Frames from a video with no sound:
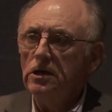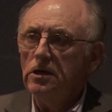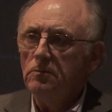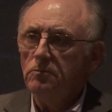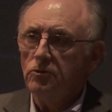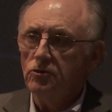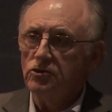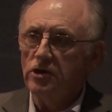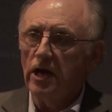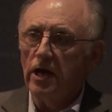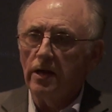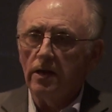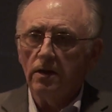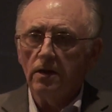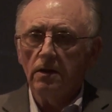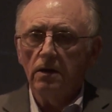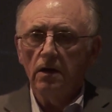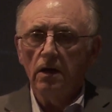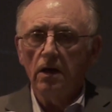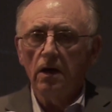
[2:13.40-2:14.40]
but yet
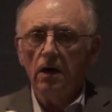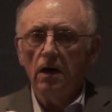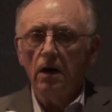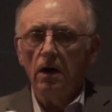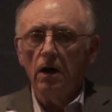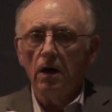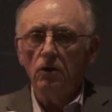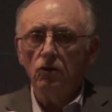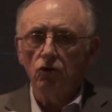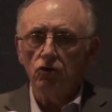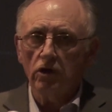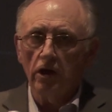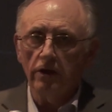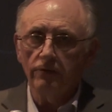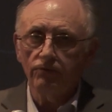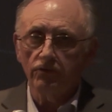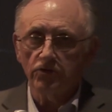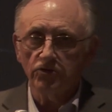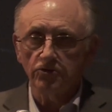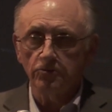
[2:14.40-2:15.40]
looking
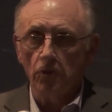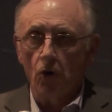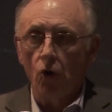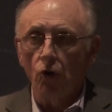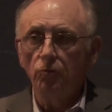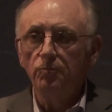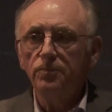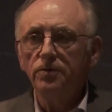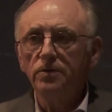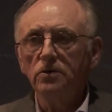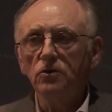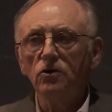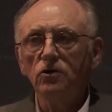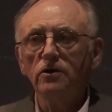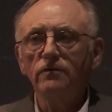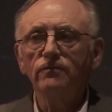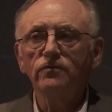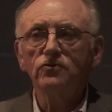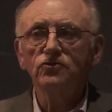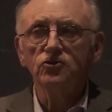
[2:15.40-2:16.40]
for some hope and looking
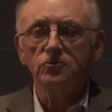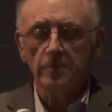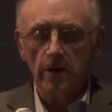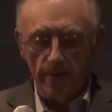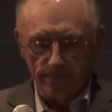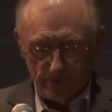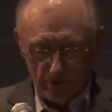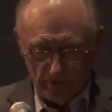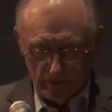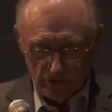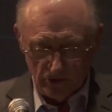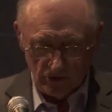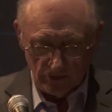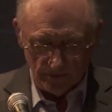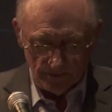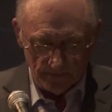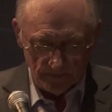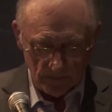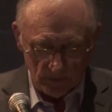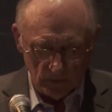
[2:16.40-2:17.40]
for some optimism.
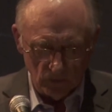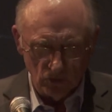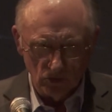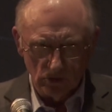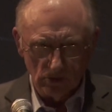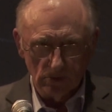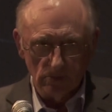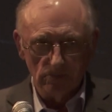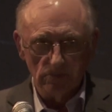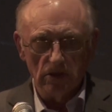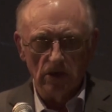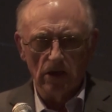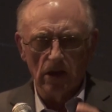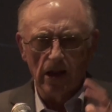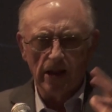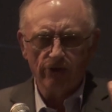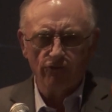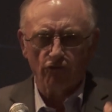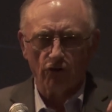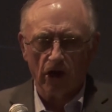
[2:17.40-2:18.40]
It was an
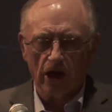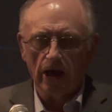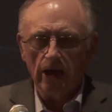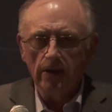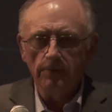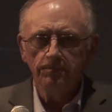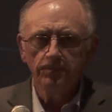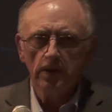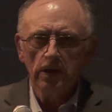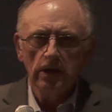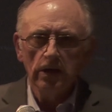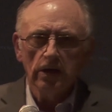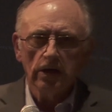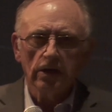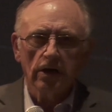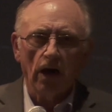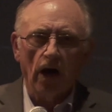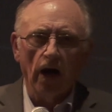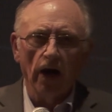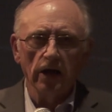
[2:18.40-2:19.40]
electric
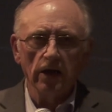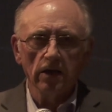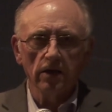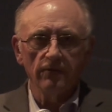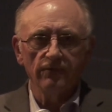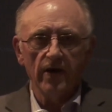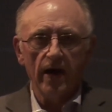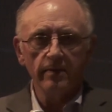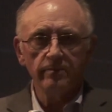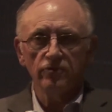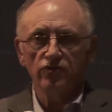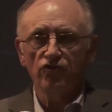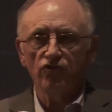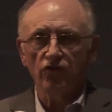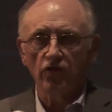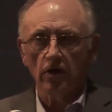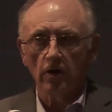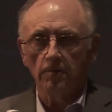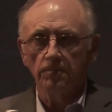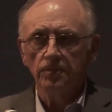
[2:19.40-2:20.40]
kind of
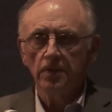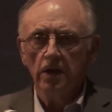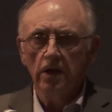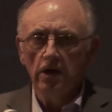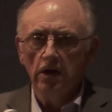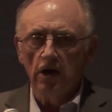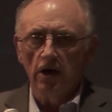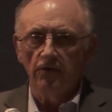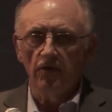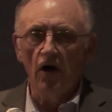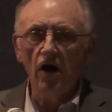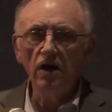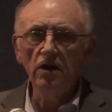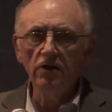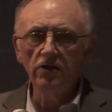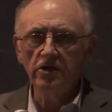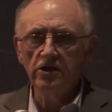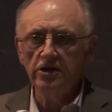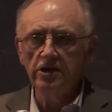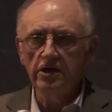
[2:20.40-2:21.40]
atmosphere. Of all
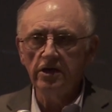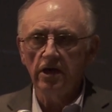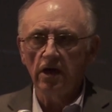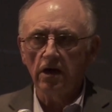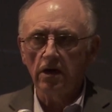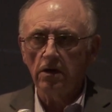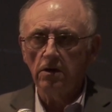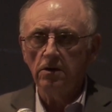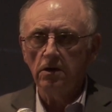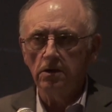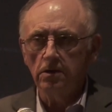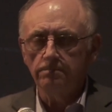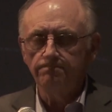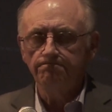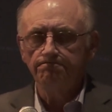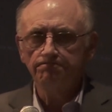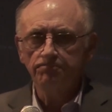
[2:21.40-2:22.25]
of the